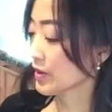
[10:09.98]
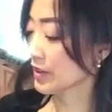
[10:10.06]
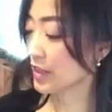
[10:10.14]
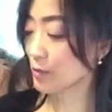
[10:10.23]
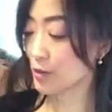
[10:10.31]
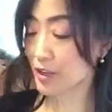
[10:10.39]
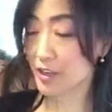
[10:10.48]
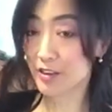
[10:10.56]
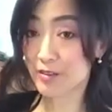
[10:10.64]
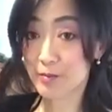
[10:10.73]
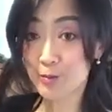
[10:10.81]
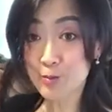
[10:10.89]
Let me
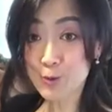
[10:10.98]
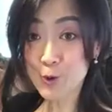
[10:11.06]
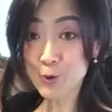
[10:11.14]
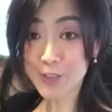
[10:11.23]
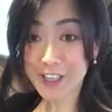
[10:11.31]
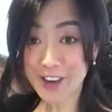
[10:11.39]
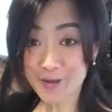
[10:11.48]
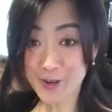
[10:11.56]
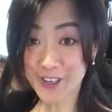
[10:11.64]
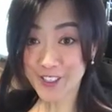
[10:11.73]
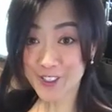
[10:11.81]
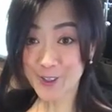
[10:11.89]
move the
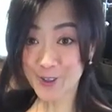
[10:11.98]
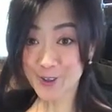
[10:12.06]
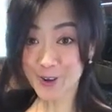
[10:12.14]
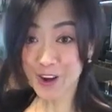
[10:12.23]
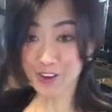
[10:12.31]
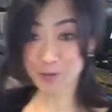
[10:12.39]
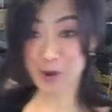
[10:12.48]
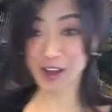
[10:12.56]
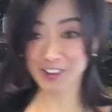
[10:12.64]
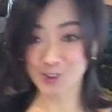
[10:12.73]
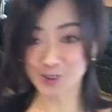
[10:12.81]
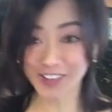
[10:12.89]
camera and show you how the
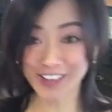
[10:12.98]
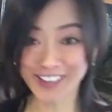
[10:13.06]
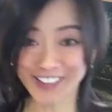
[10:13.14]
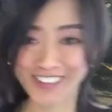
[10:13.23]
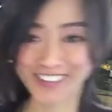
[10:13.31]
pot looks like.